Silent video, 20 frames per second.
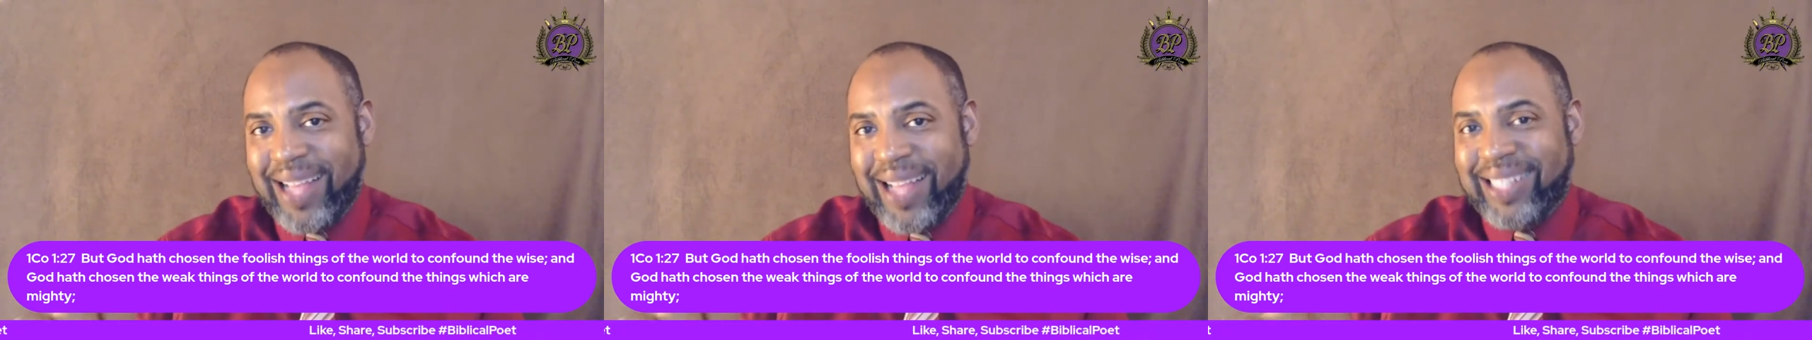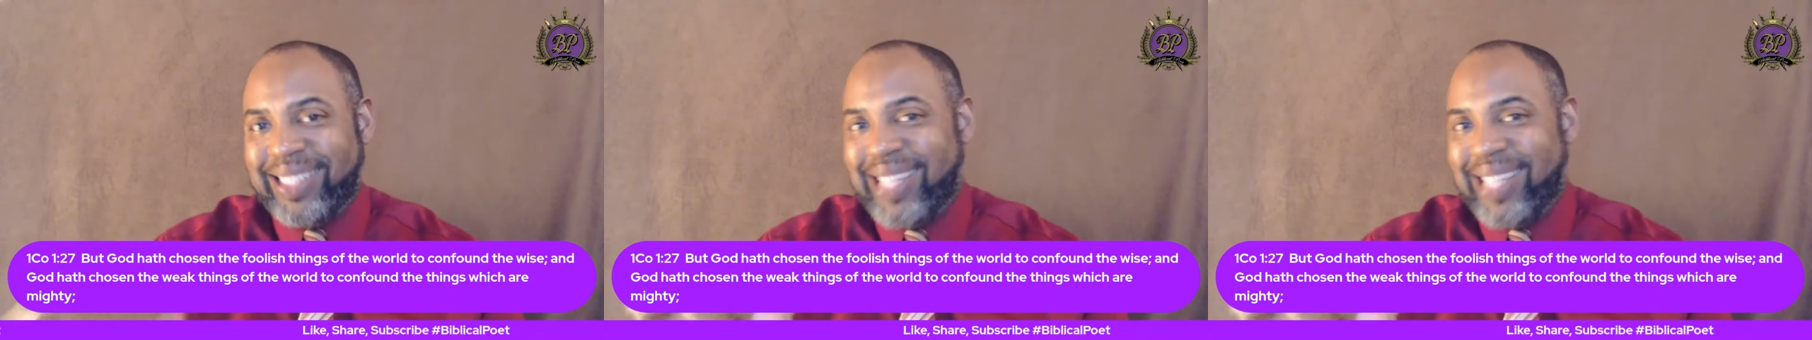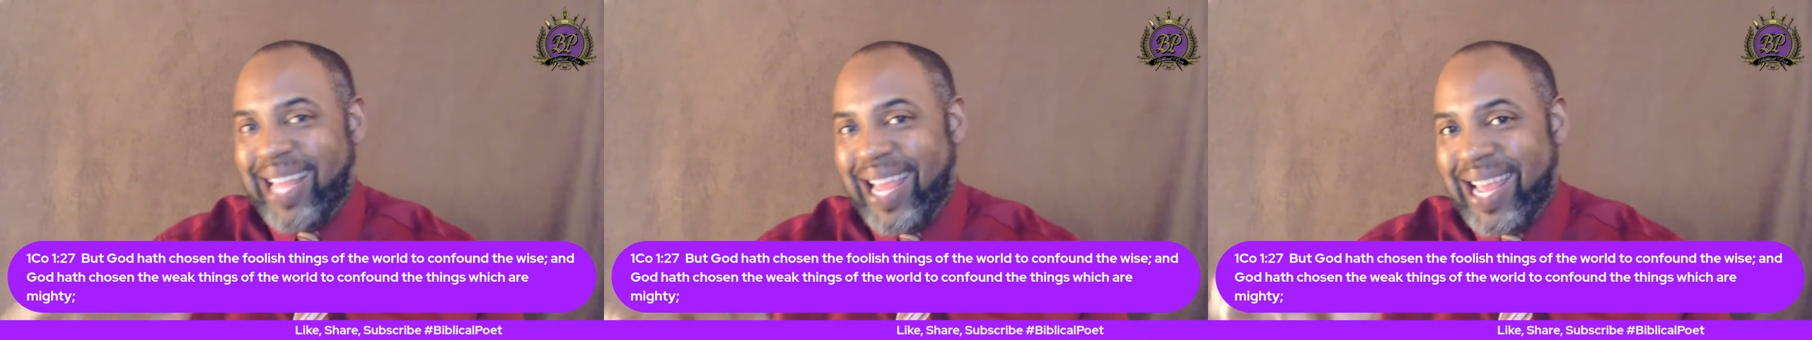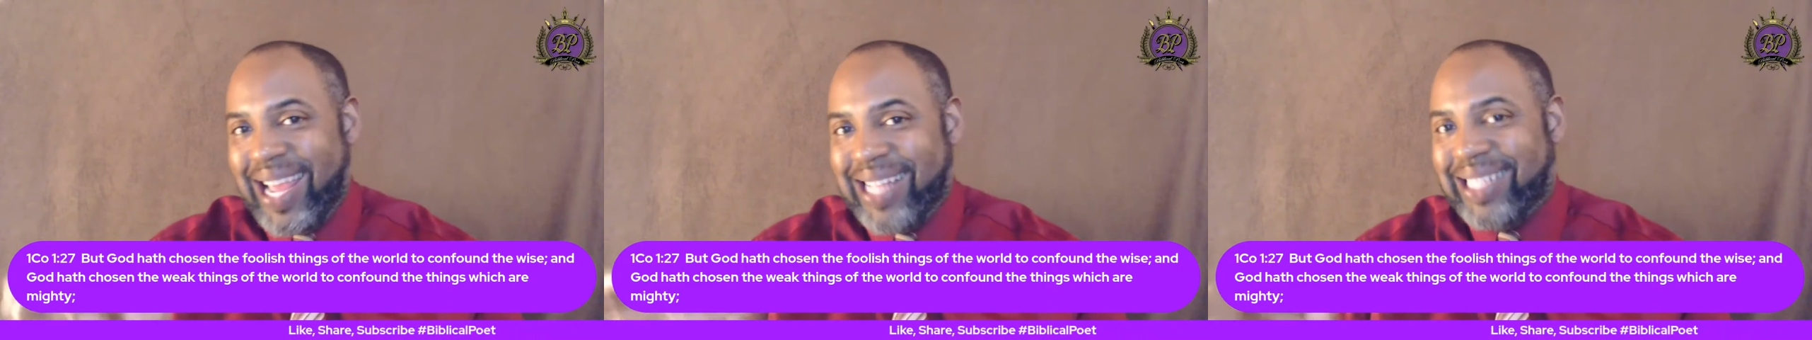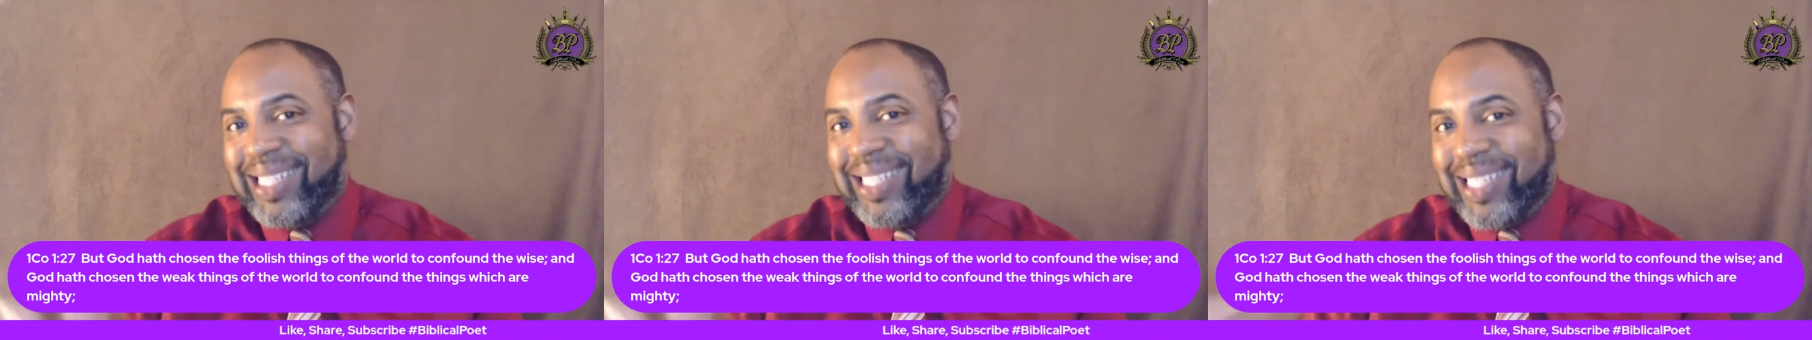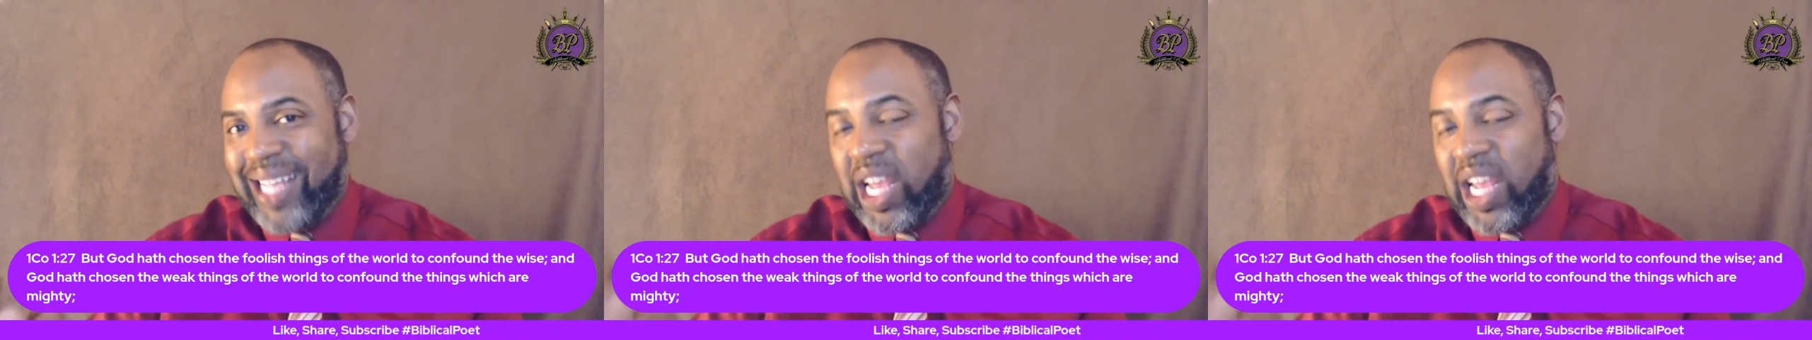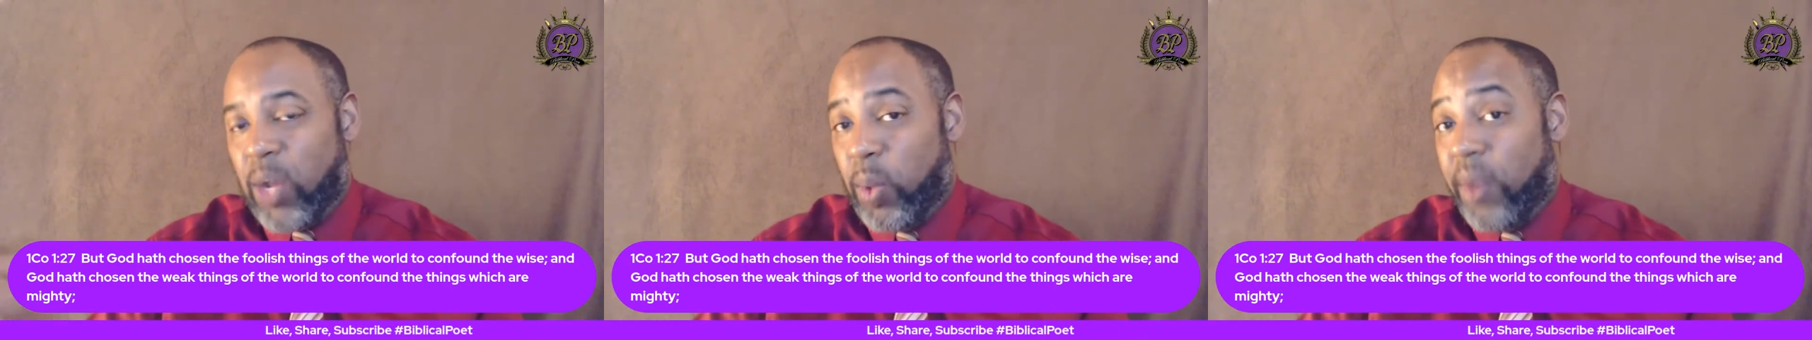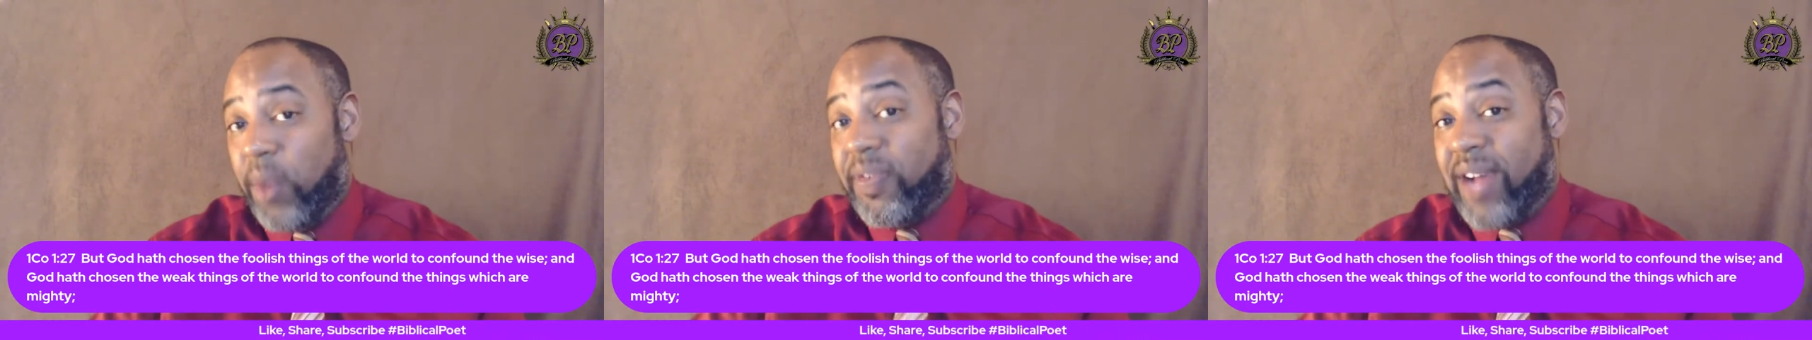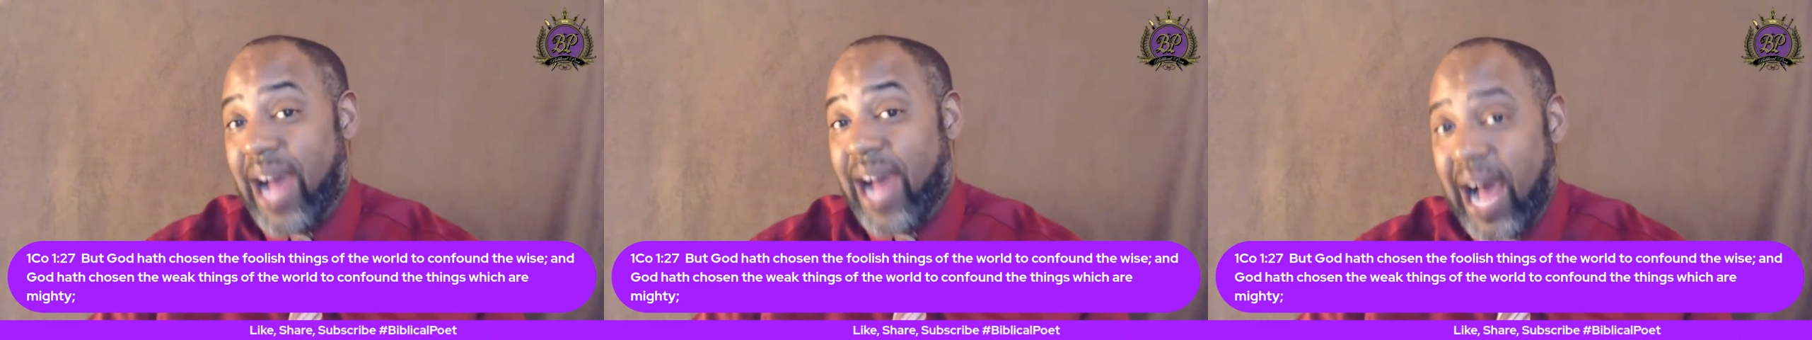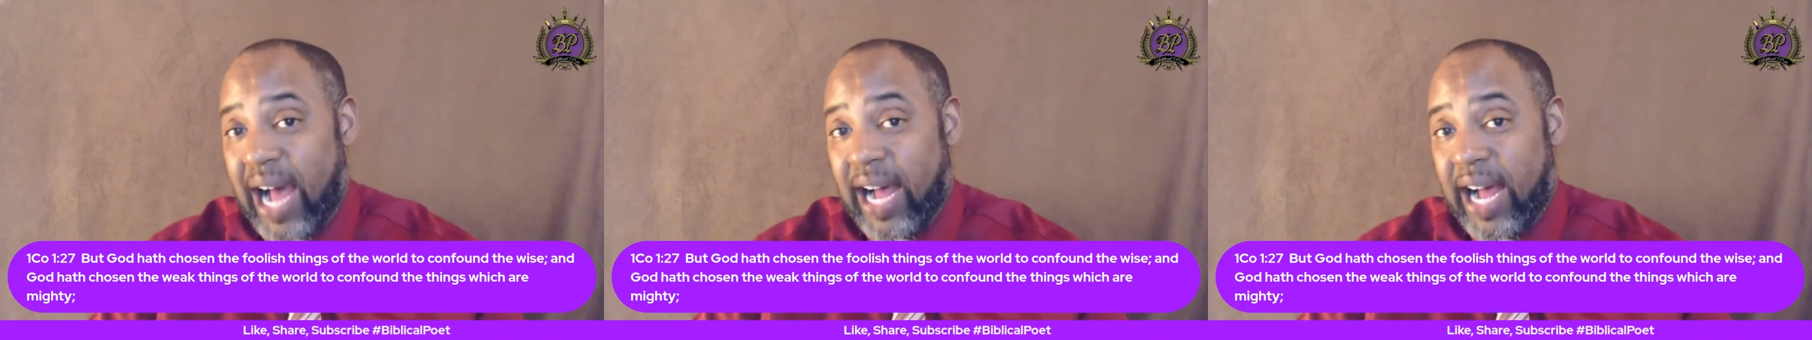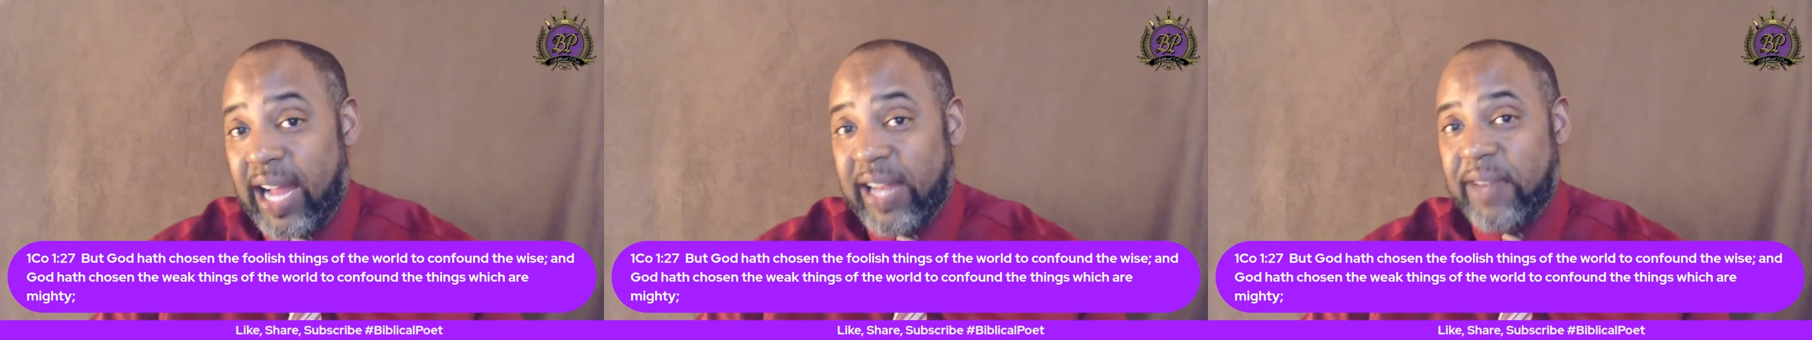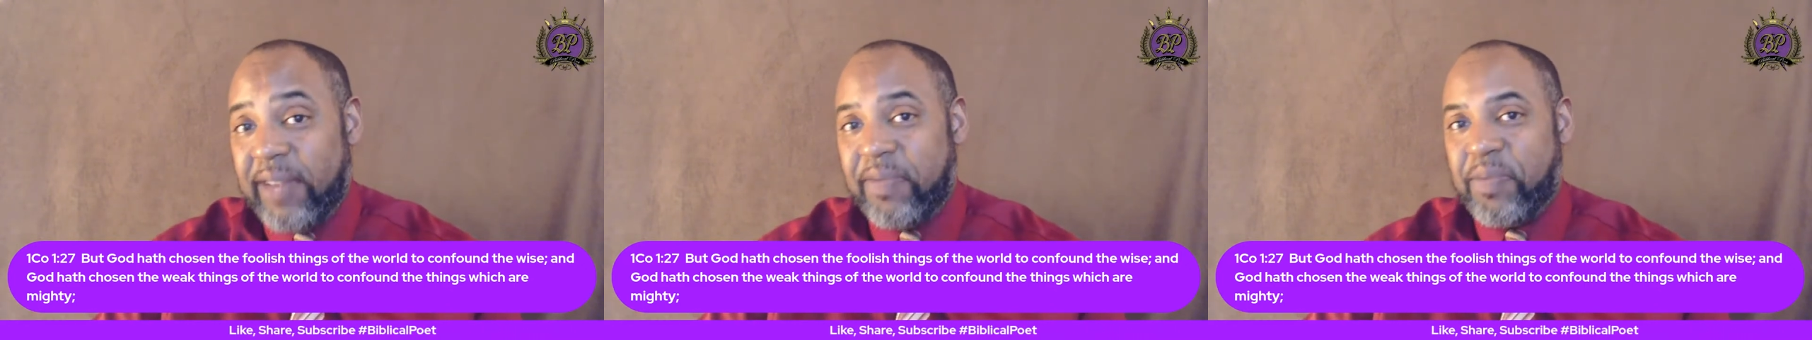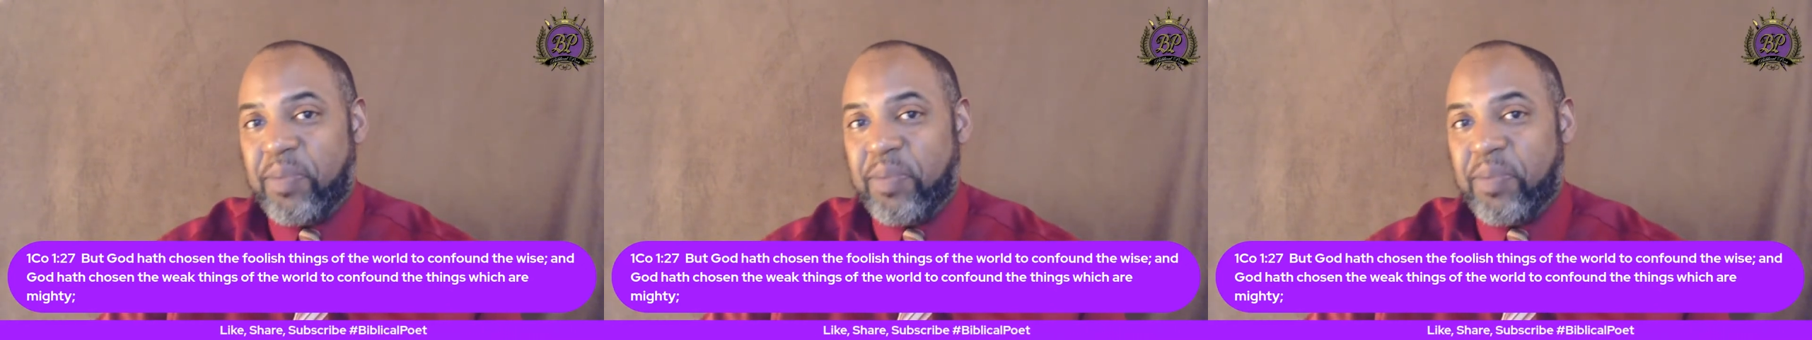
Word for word: and stay in sync with God